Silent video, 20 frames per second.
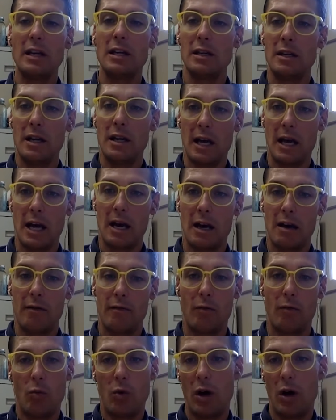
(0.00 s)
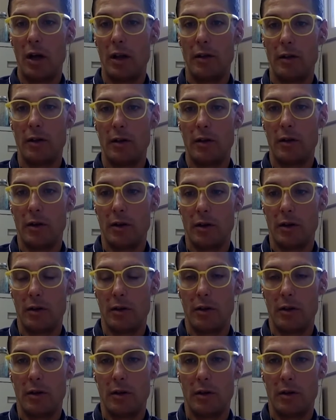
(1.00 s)
But they didn't have
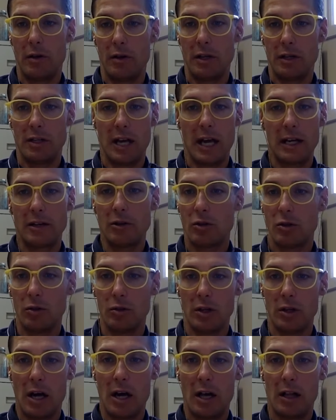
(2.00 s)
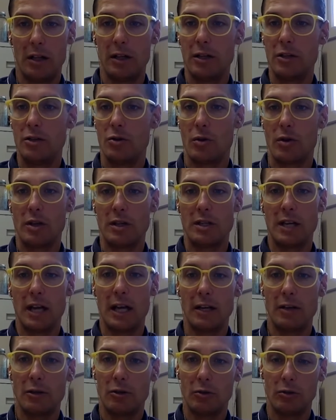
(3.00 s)
the technical knowledge or the
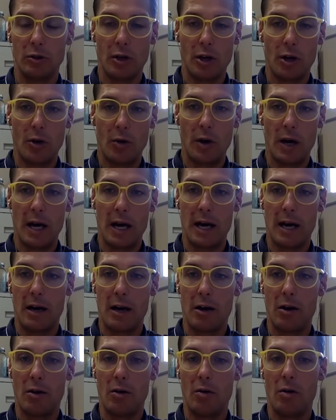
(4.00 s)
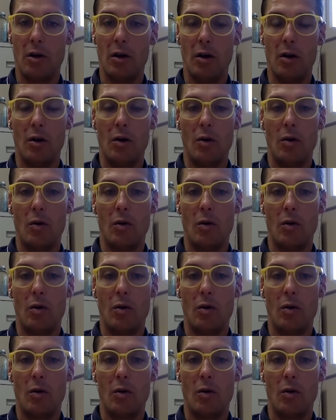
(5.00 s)
technical know-how